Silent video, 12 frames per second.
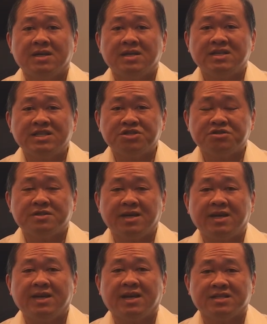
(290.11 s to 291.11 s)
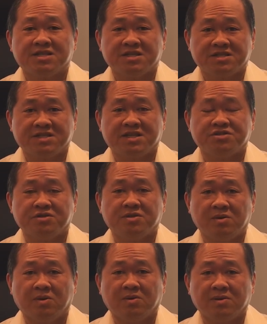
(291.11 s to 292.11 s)
Each state has
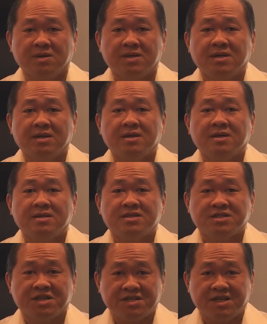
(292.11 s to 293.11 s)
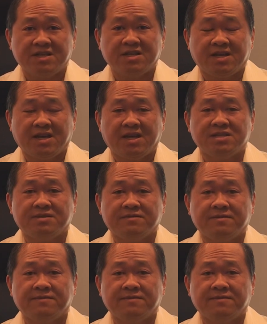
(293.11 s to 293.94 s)
succession law just in case